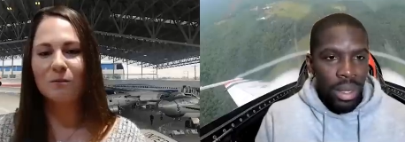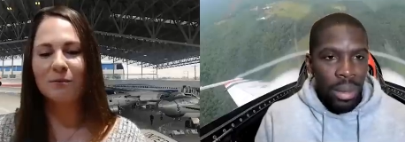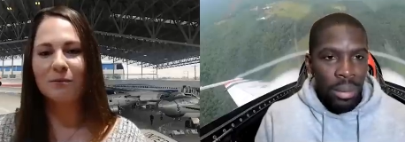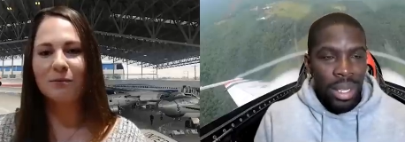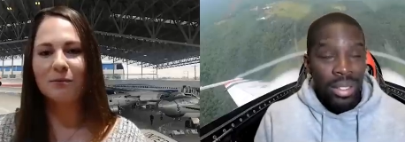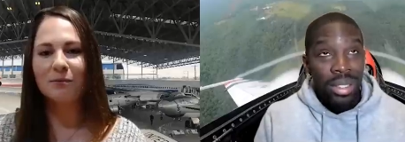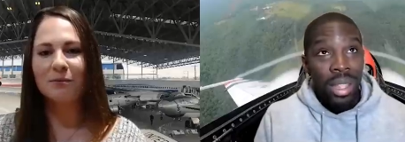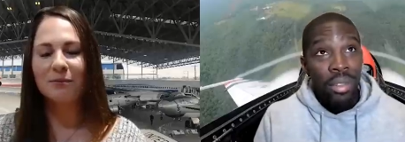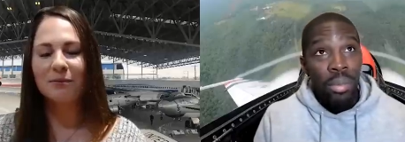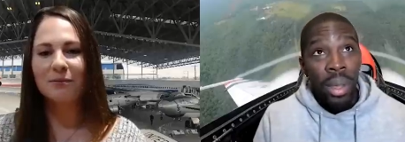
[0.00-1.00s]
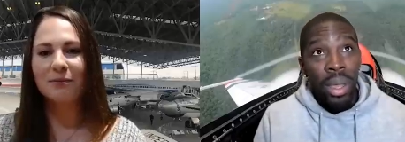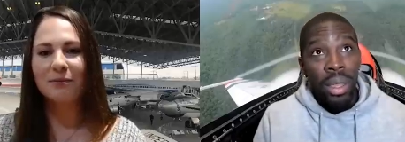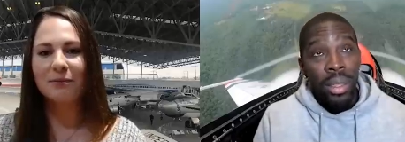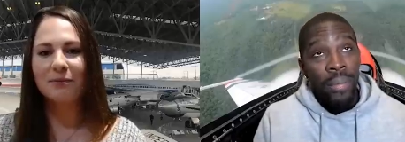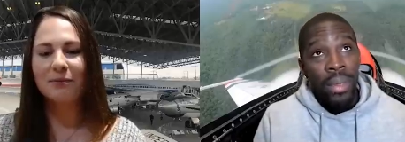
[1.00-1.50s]
Speaker 1: uh, because of Dave
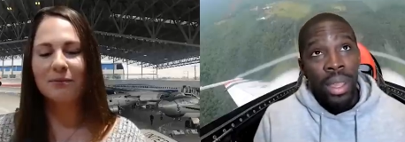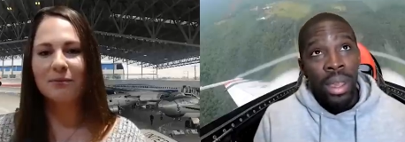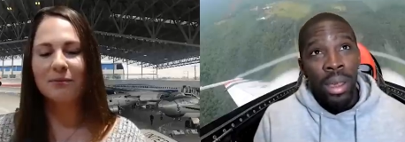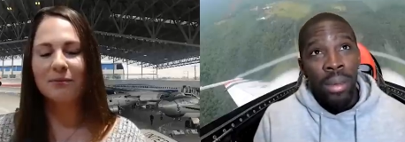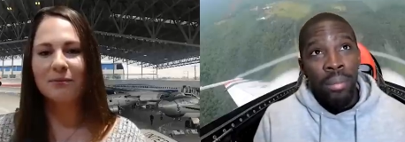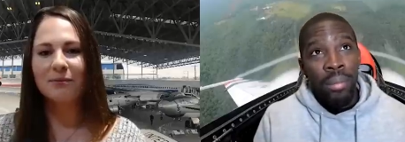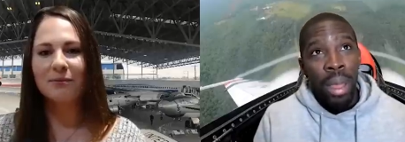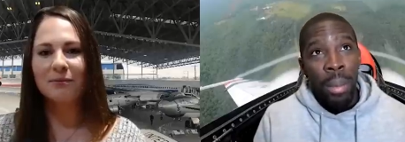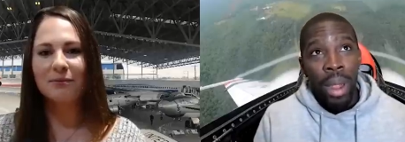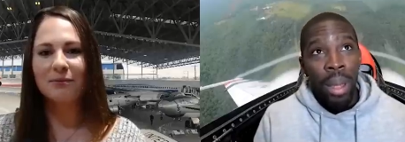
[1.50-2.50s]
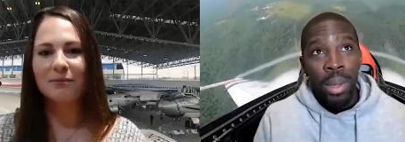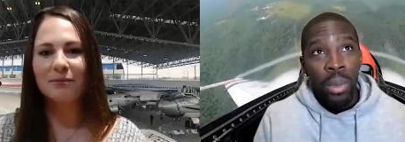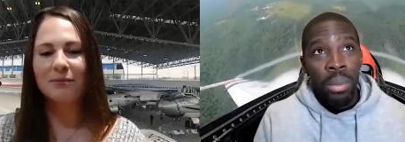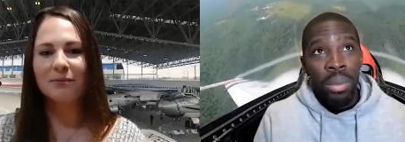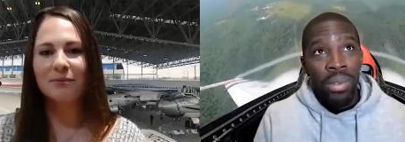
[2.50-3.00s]
Buck. Um, I probably
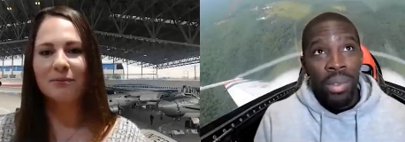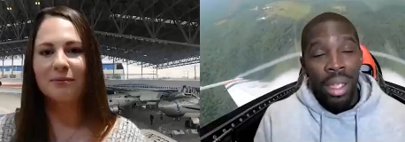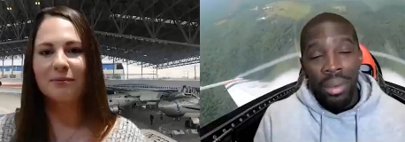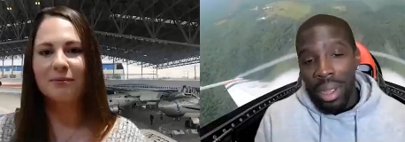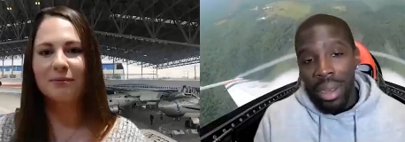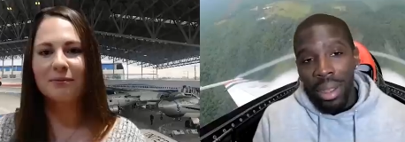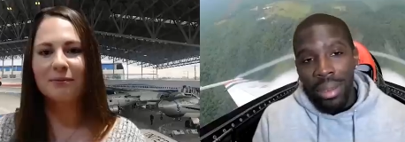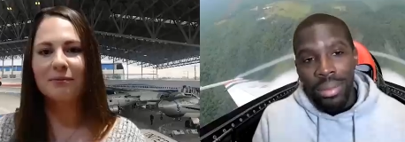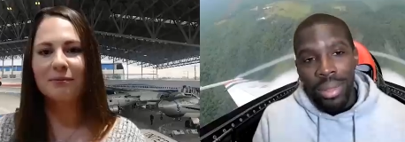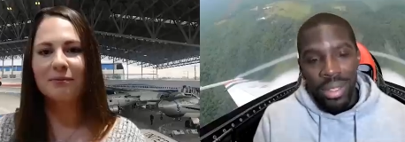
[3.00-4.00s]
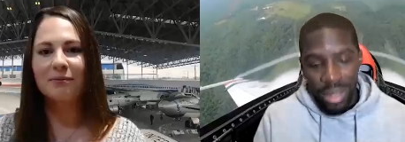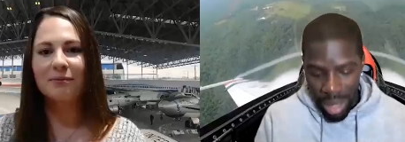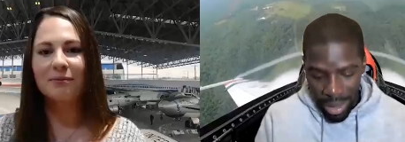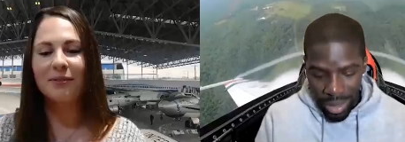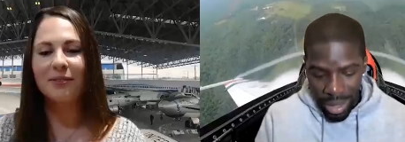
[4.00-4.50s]
wouldn't be flying right now. That's
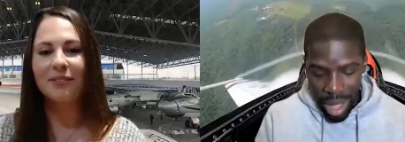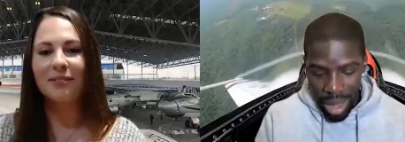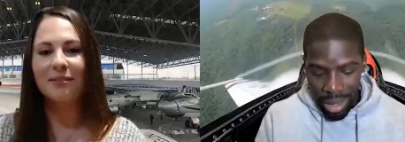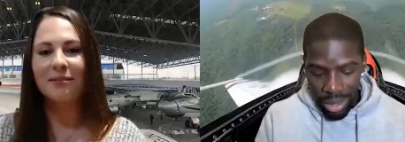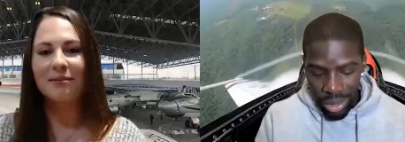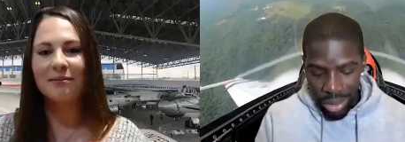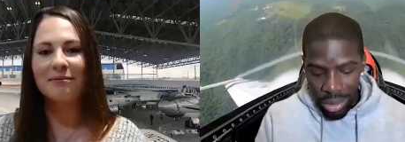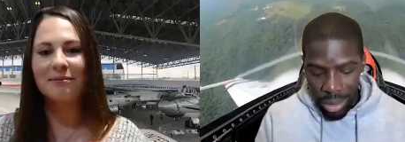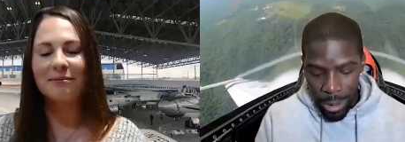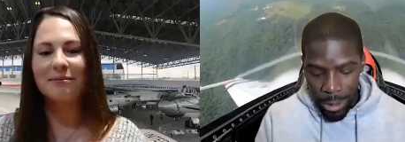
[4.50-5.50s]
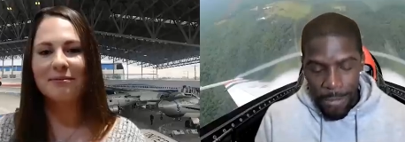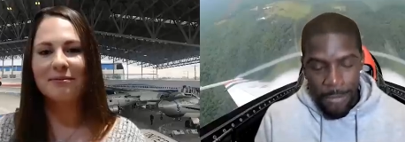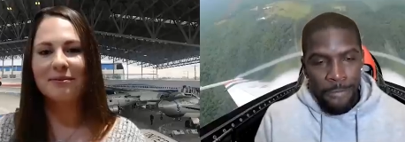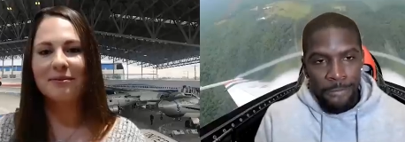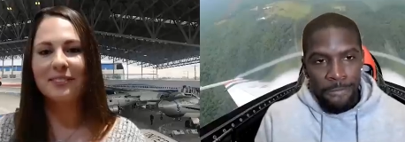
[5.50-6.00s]
that's the god honest truth.
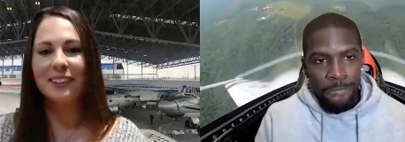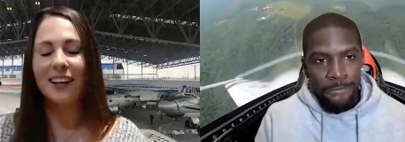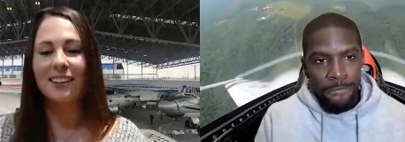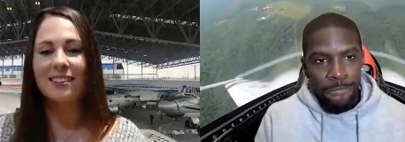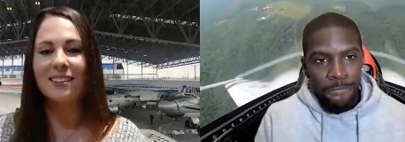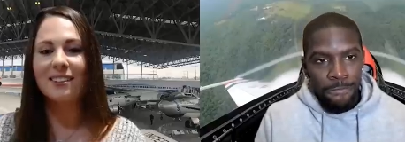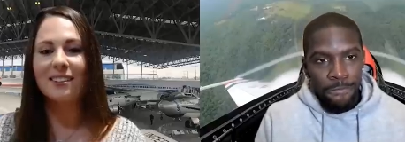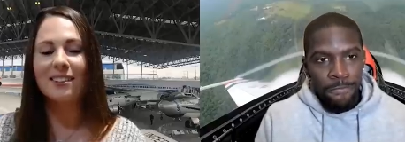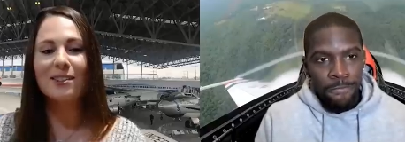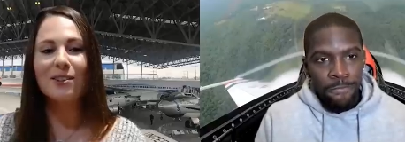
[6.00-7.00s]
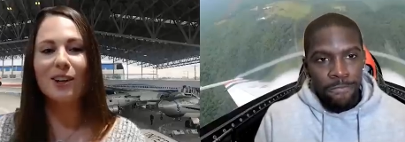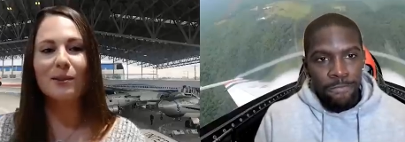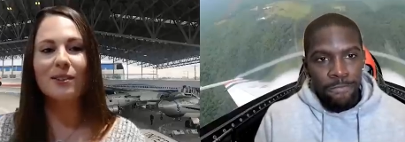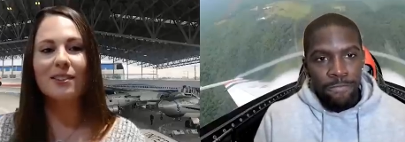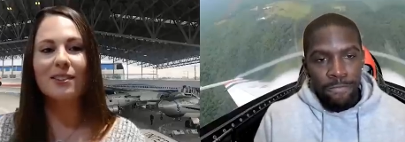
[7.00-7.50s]
Speaker 2: Yeah, that's an that's an
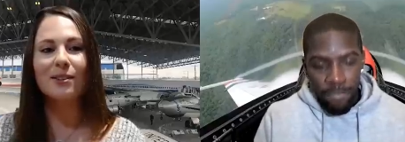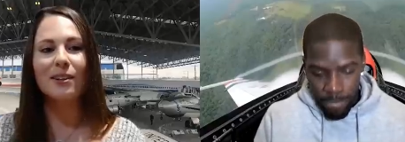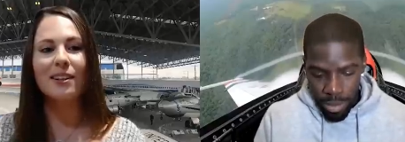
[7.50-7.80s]
incredible story, and